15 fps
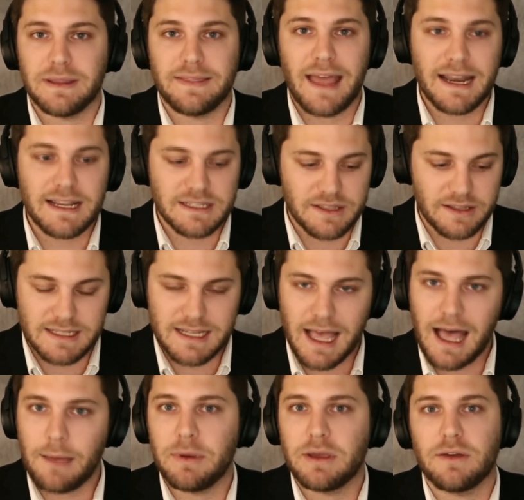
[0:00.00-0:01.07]
That is the
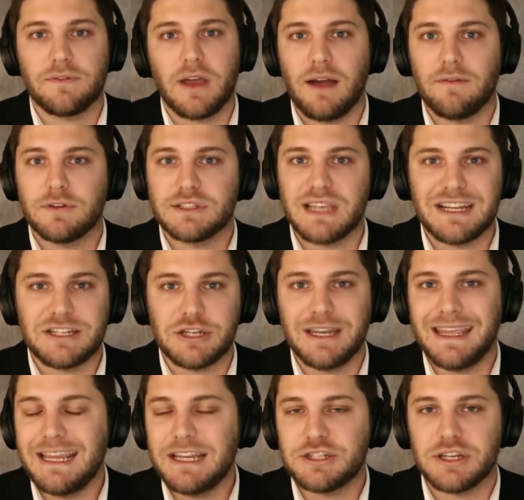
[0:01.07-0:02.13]
topic of conversation
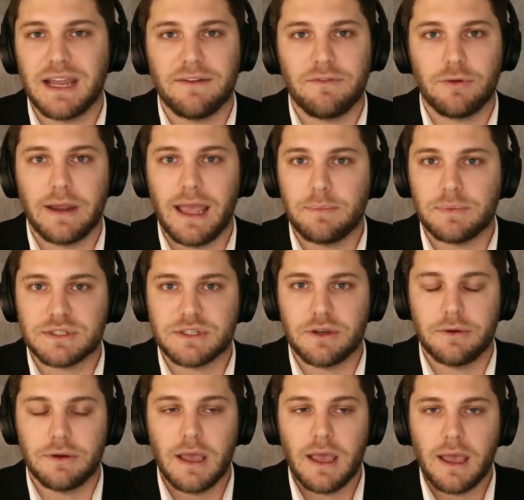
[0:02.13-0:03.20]
each and every episode.